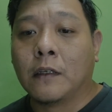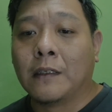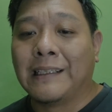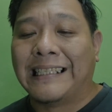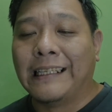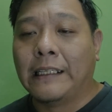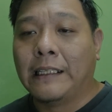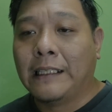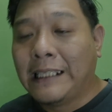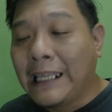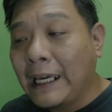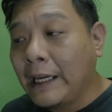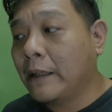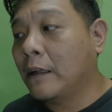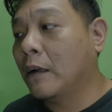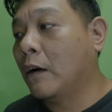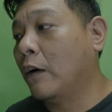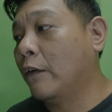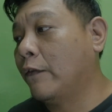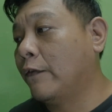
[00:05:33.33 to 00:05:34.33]
the date
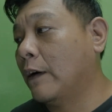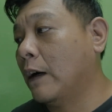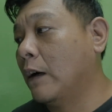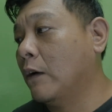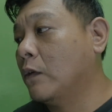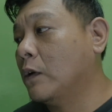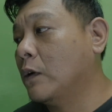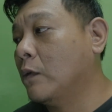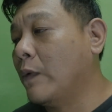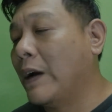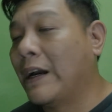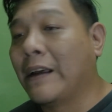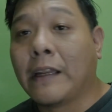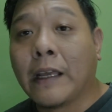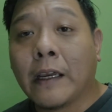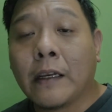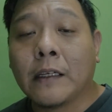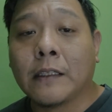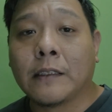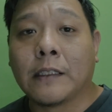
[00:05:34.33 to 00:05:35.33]
of our
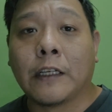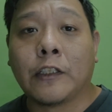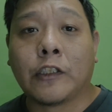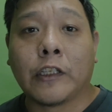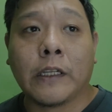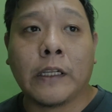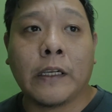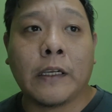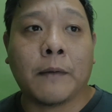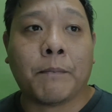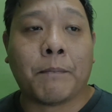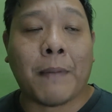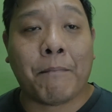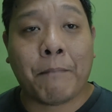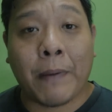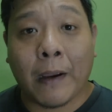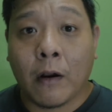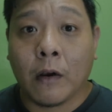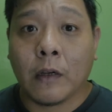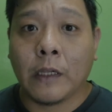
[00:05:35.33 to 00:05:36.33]
wedding is actually a
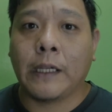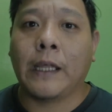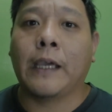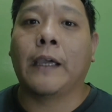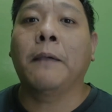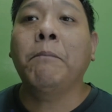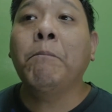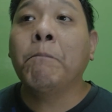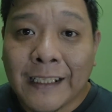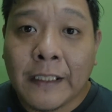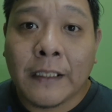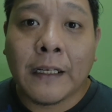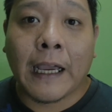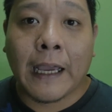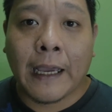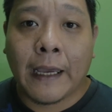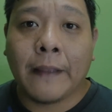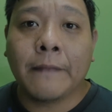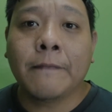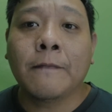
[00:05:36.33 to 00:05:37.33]
public holiday, year
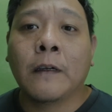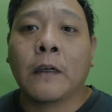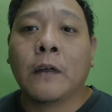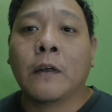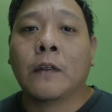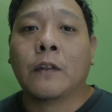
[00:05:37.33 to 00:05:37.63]
end.